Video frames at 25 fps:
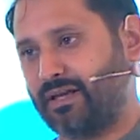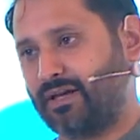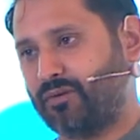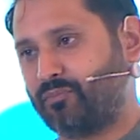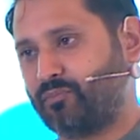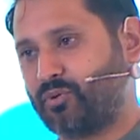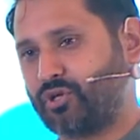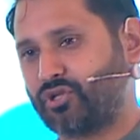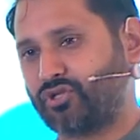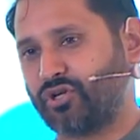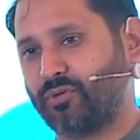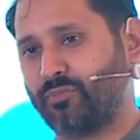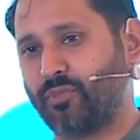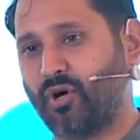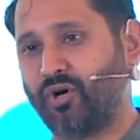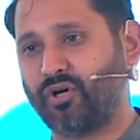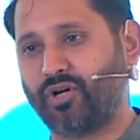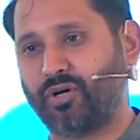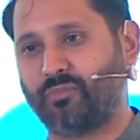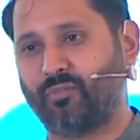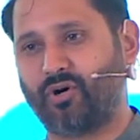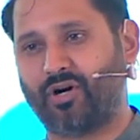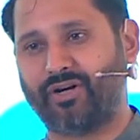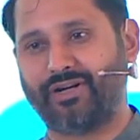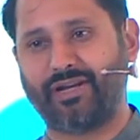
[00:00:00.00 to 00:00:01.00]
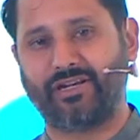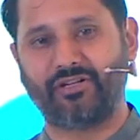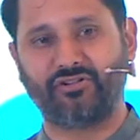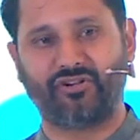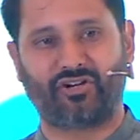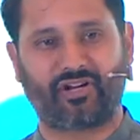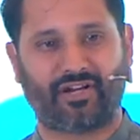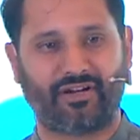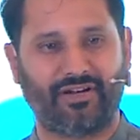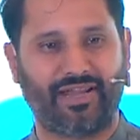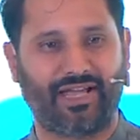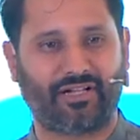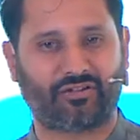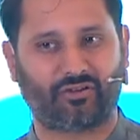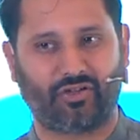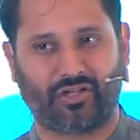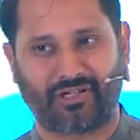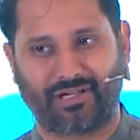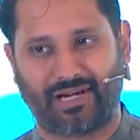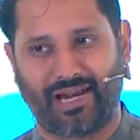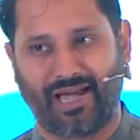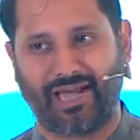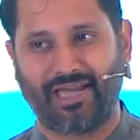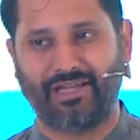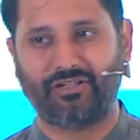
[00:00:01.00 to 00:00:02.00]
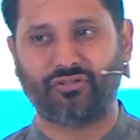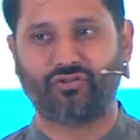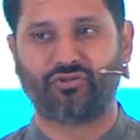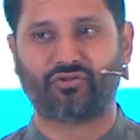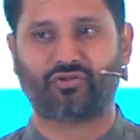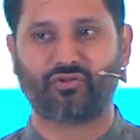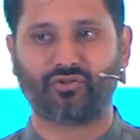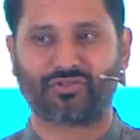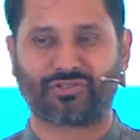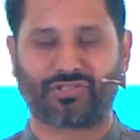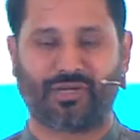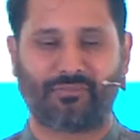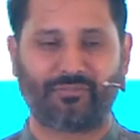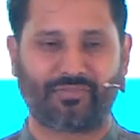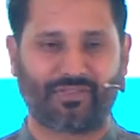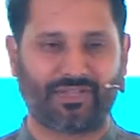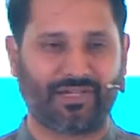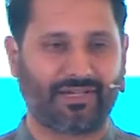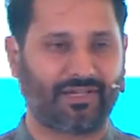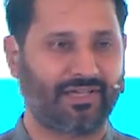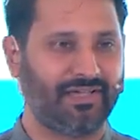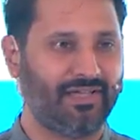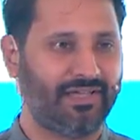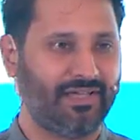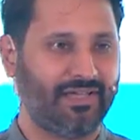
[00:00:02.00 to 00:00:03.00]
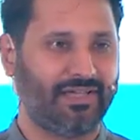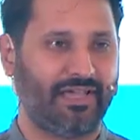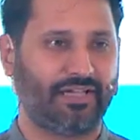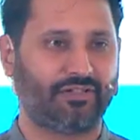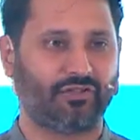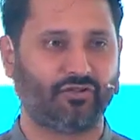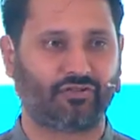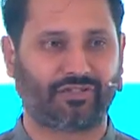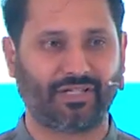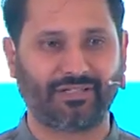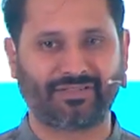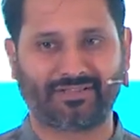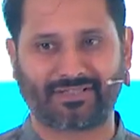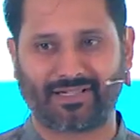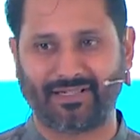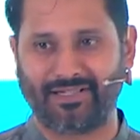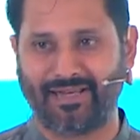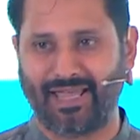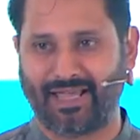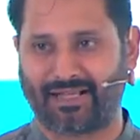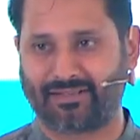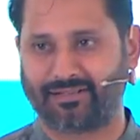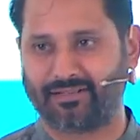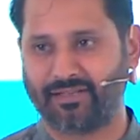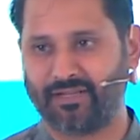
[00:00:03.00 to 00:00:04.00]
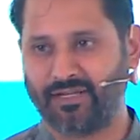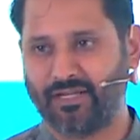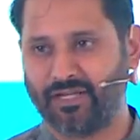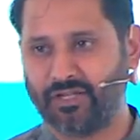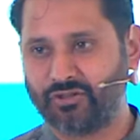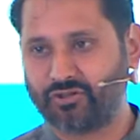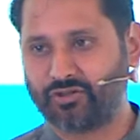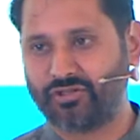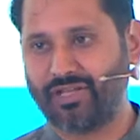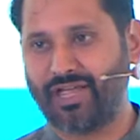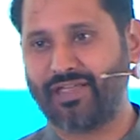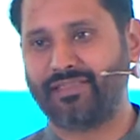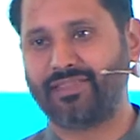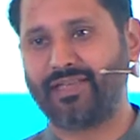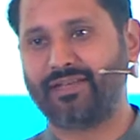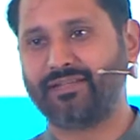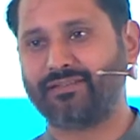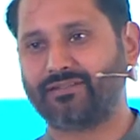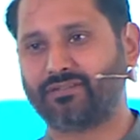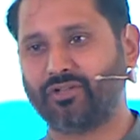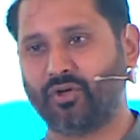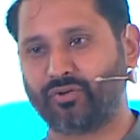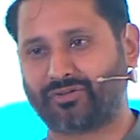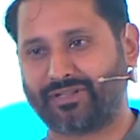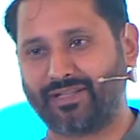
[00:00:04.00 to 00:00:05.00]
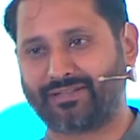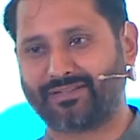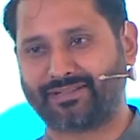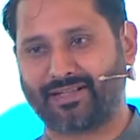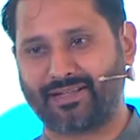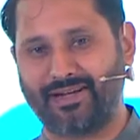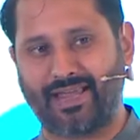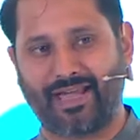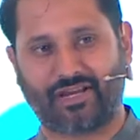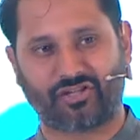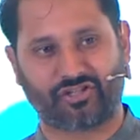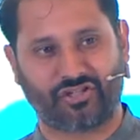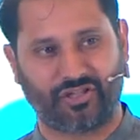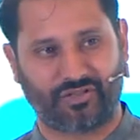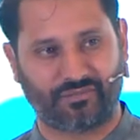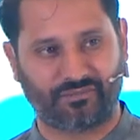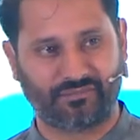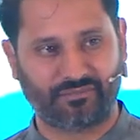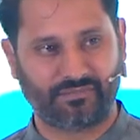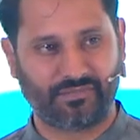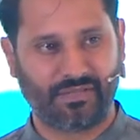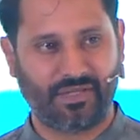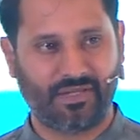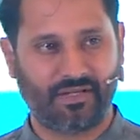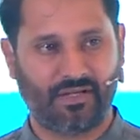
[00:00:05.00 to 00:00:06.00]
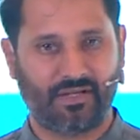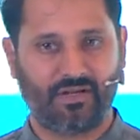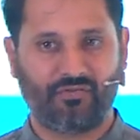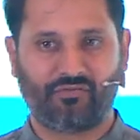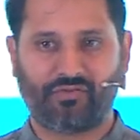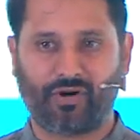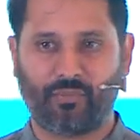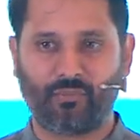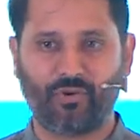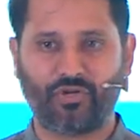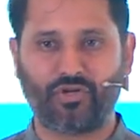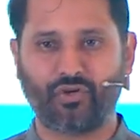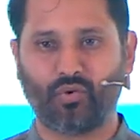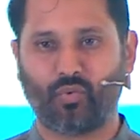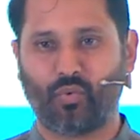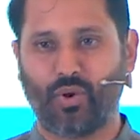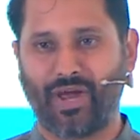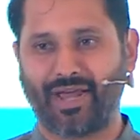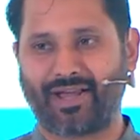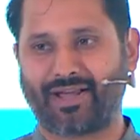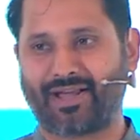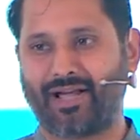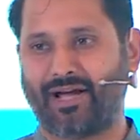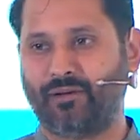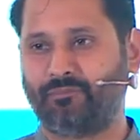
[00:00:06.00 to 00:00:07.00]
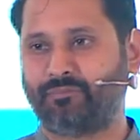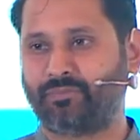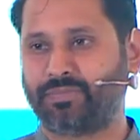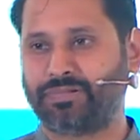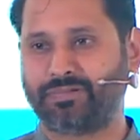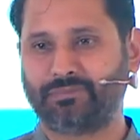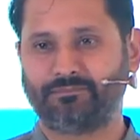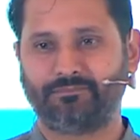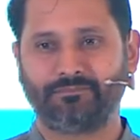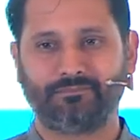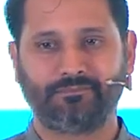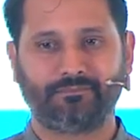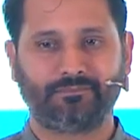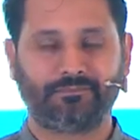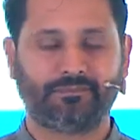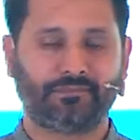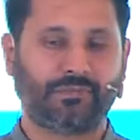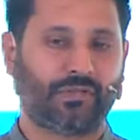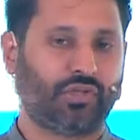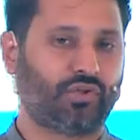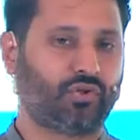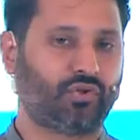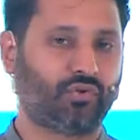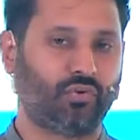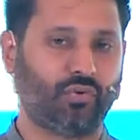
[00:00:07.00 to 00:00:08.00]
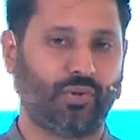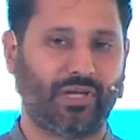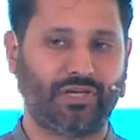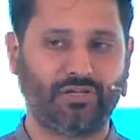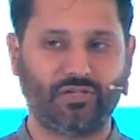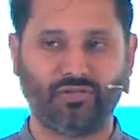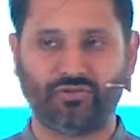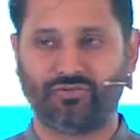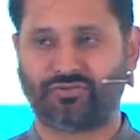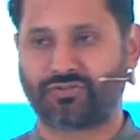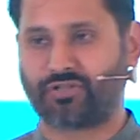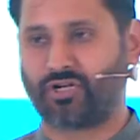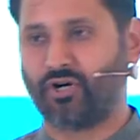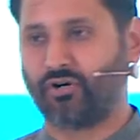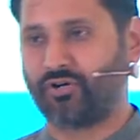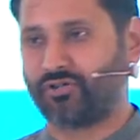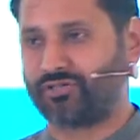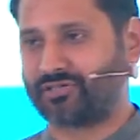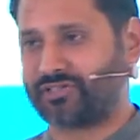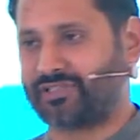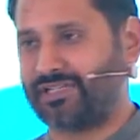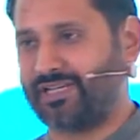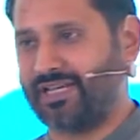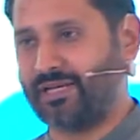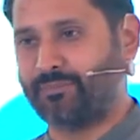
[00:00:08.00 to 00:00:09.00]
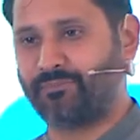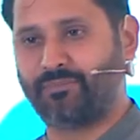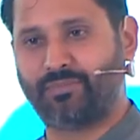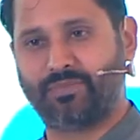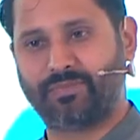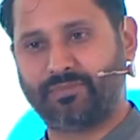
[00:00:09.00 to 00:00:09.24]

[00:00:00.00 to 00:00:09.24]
put your modem on and you'd connect online, you'd do something, and you disconnect. Today, there is no disconnection. From when you wake up to when you go to sleep,